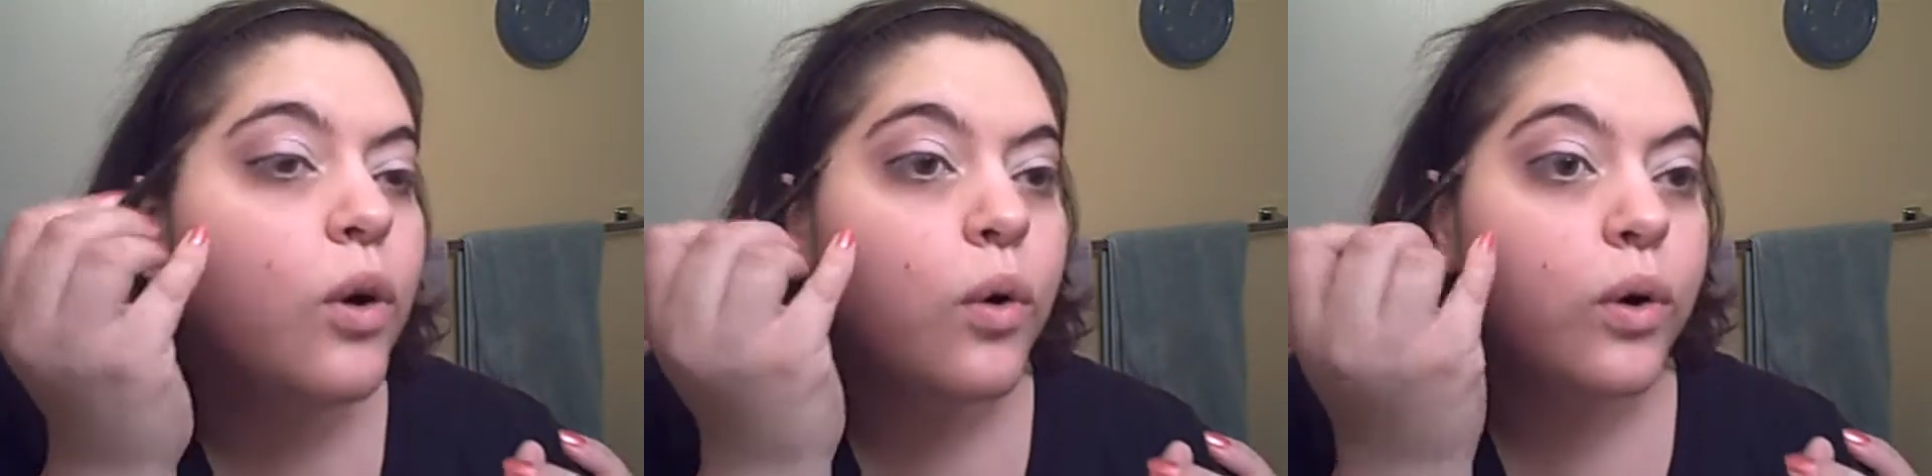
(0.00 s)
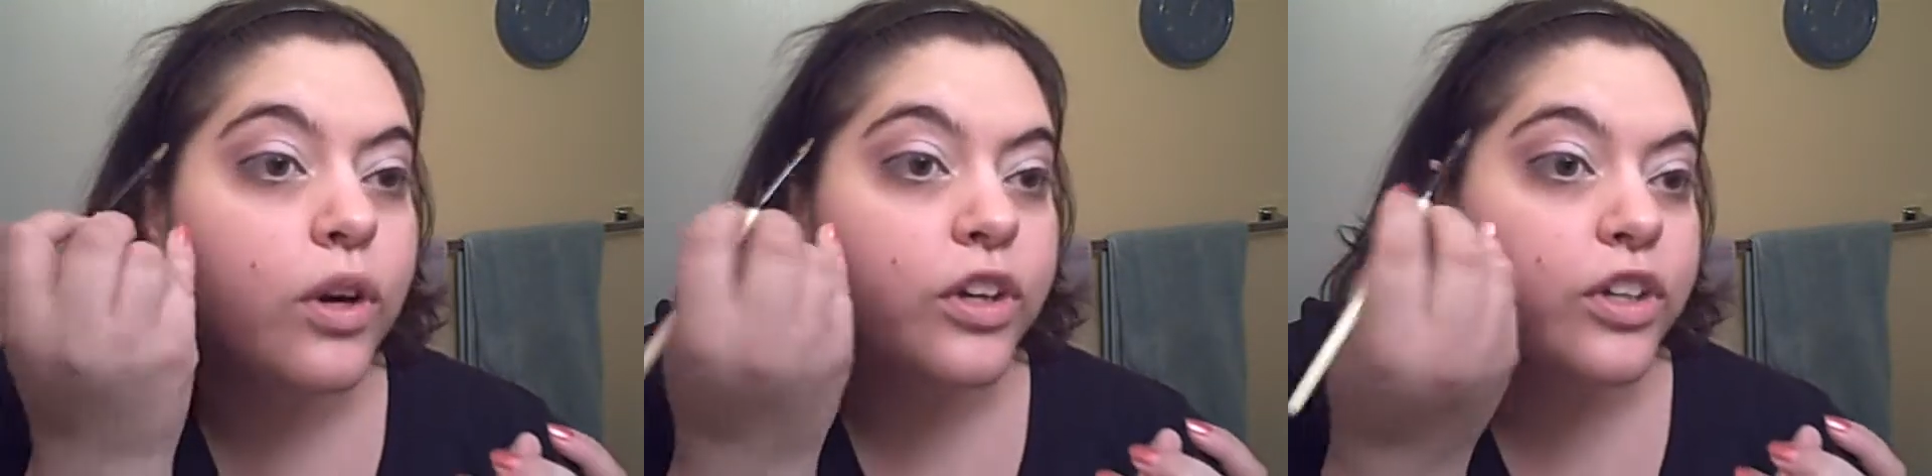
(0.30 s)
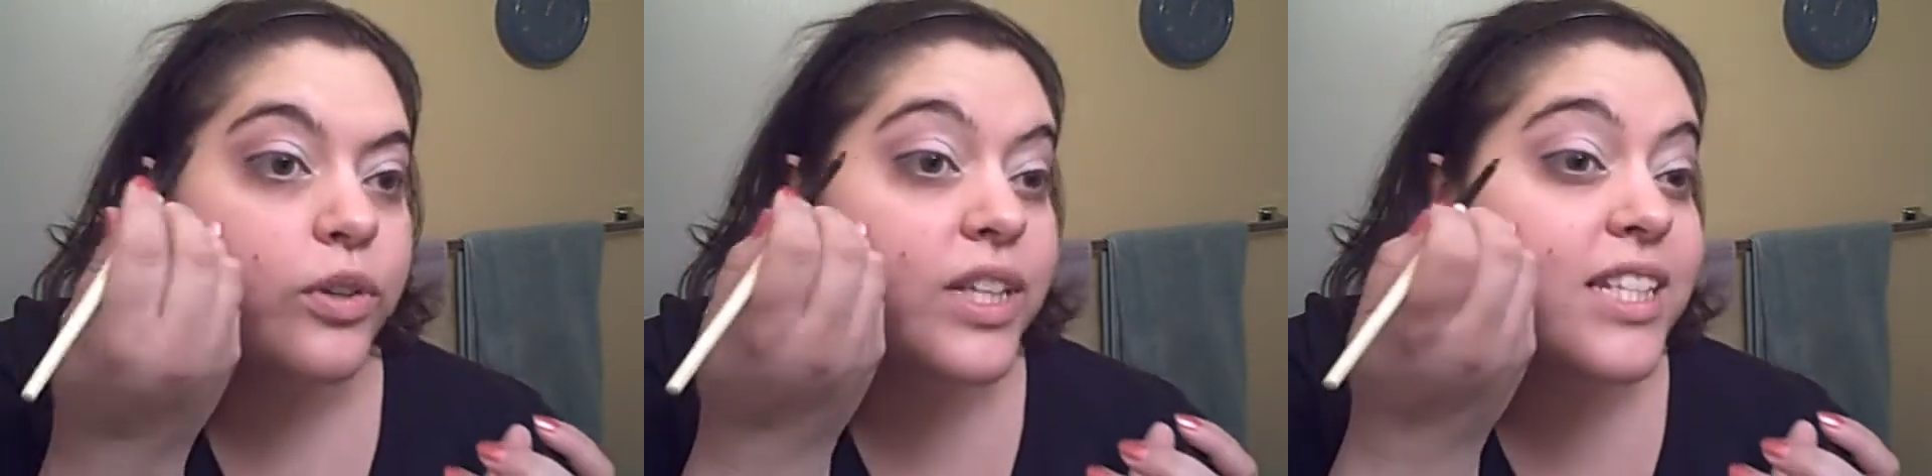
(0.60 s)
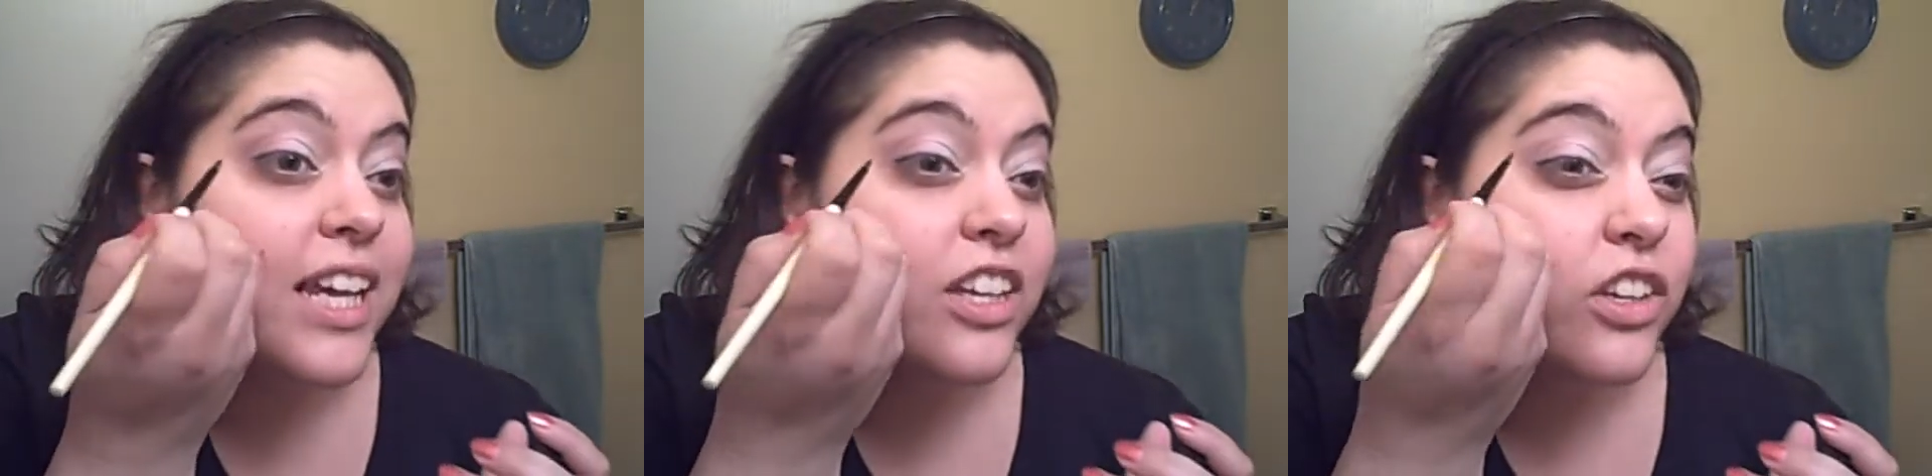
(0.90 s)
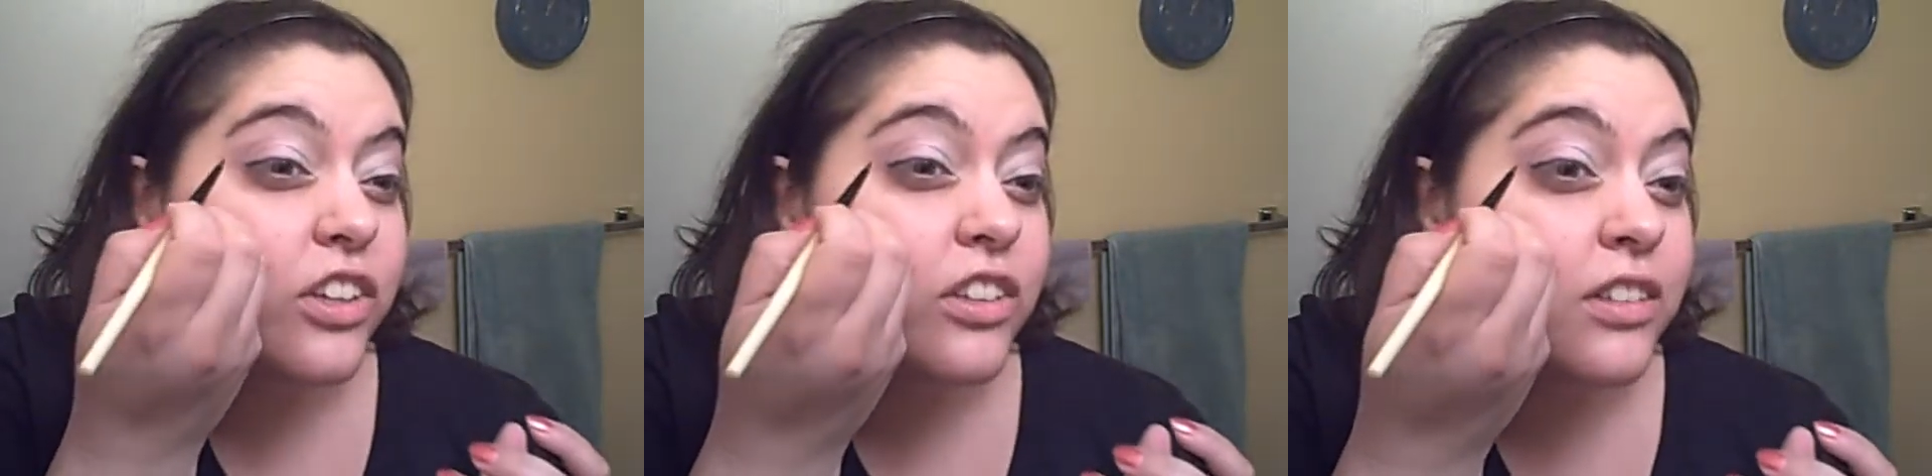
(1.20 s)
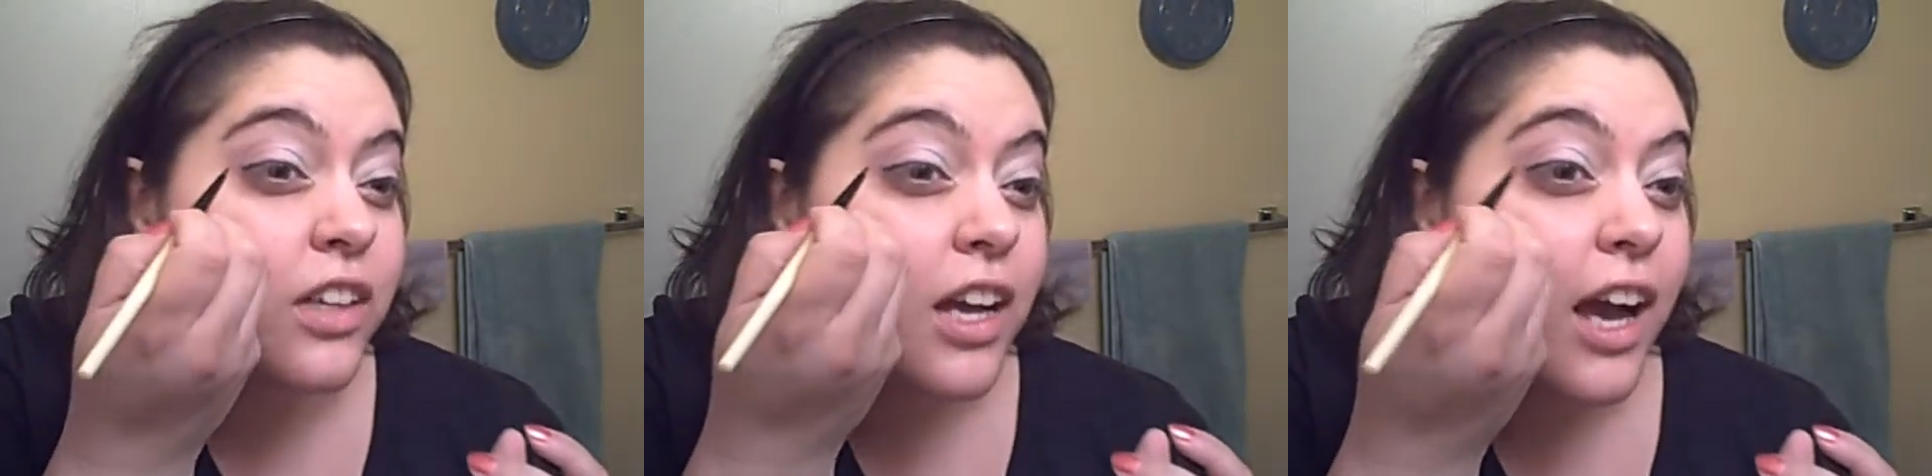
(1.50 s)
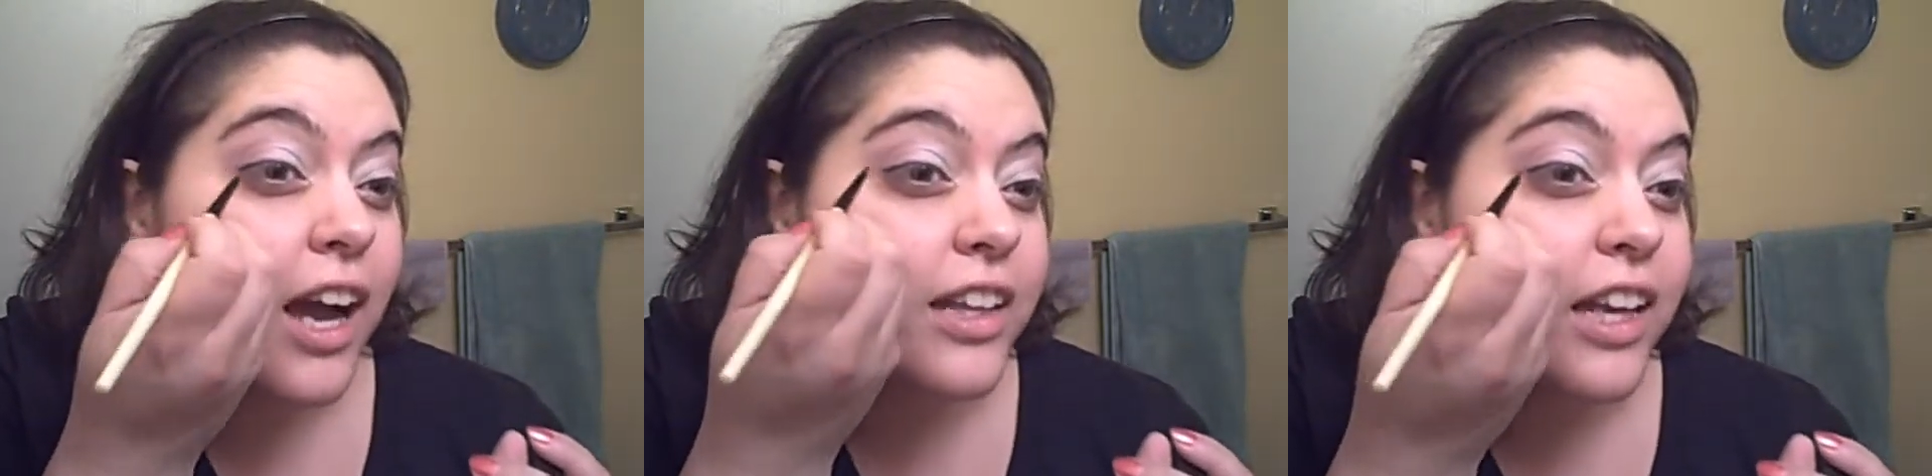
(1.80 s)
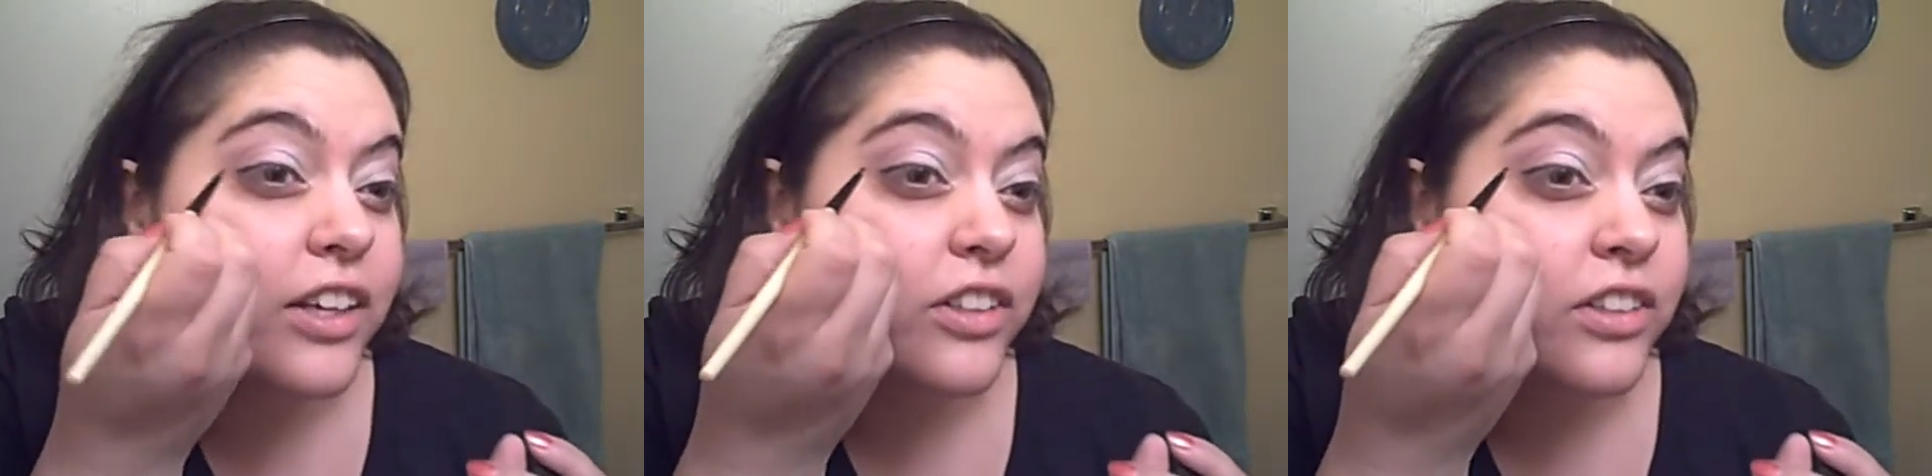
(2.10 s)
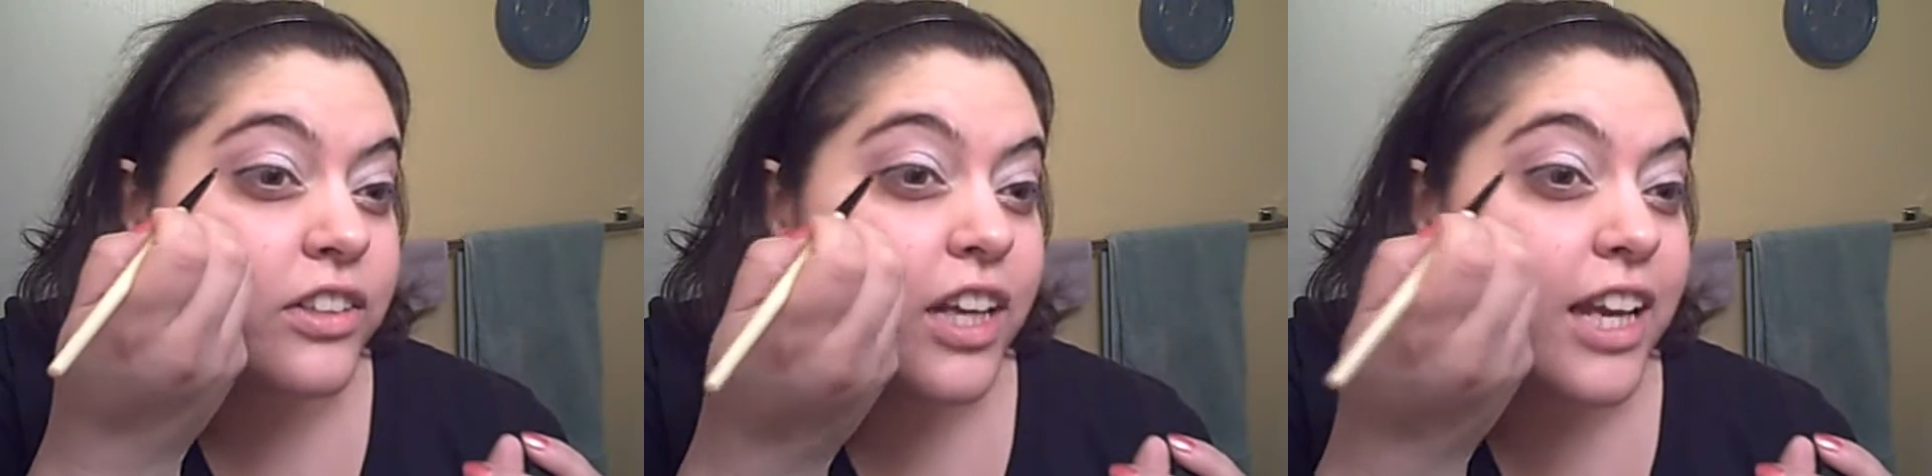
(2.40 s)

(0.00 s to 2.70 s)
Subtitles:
or you can take your eyeliner